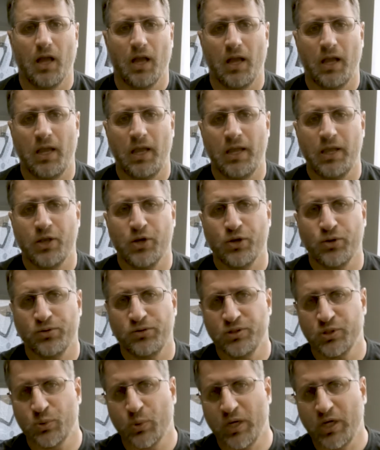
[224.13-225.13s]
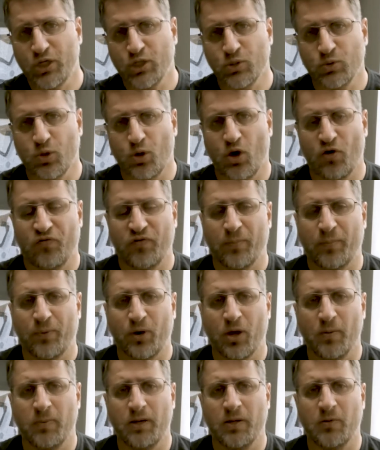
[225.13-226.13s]
A continuation of a
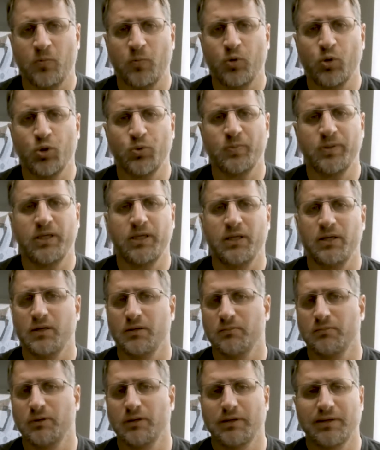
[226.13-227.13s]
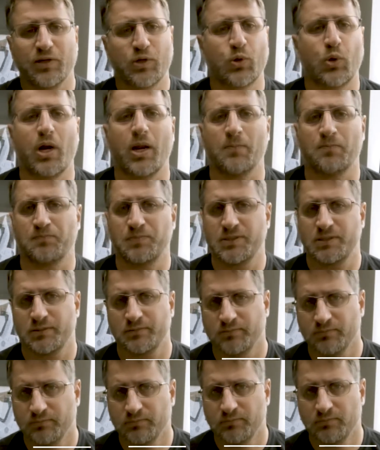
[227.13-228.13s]
problem would be
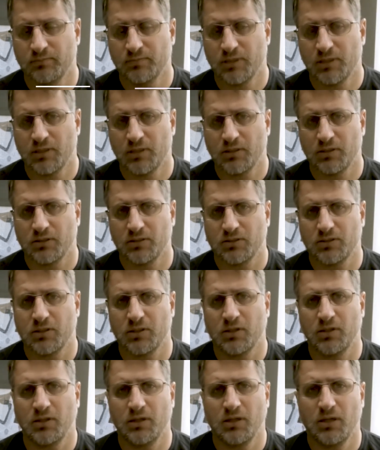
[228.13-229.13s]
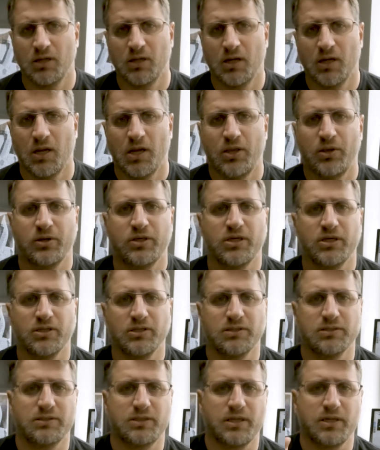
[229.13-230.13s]
cramps. So you
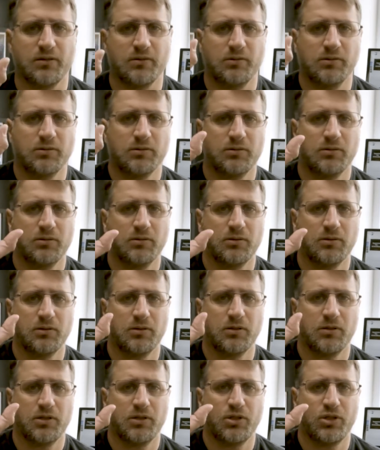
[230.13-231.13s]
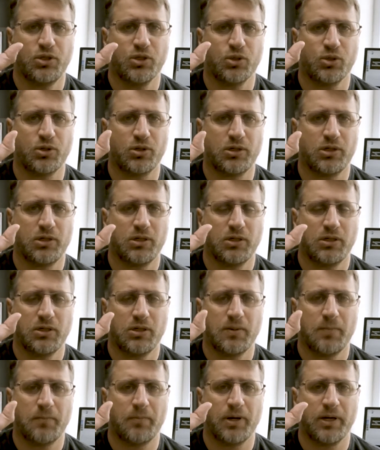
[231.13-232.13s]
just tell your
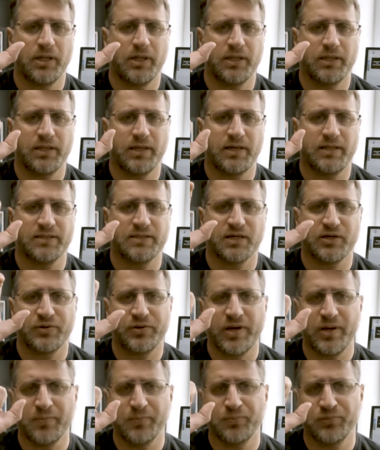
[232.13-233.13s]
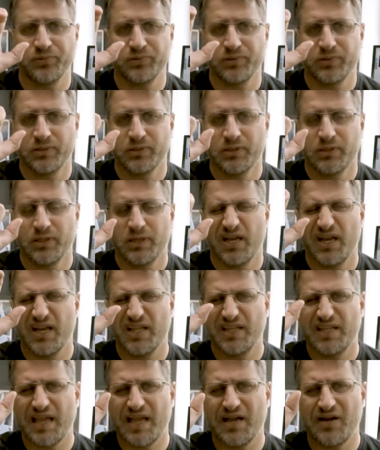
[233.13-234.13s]
buddy there is a cramp,
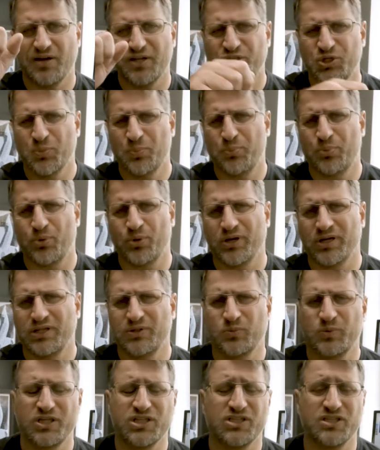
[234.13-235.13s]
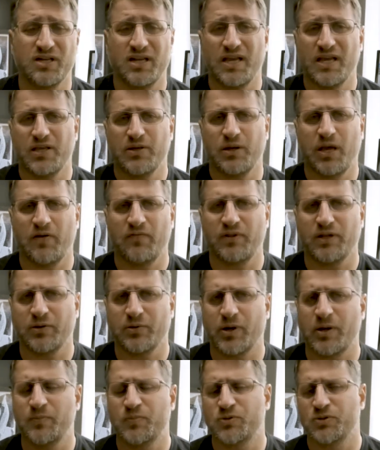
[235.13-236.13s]
and then you point which leg you have the
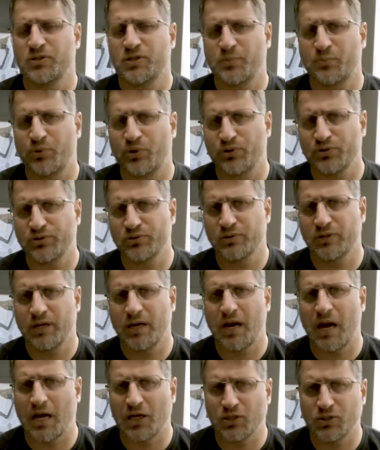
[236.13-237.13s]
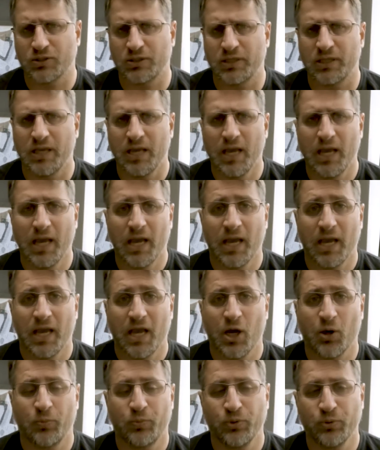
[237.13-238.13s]
cramp so the person can actually
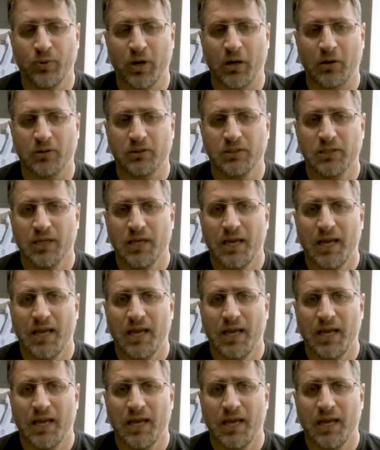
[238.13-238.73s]
help you out.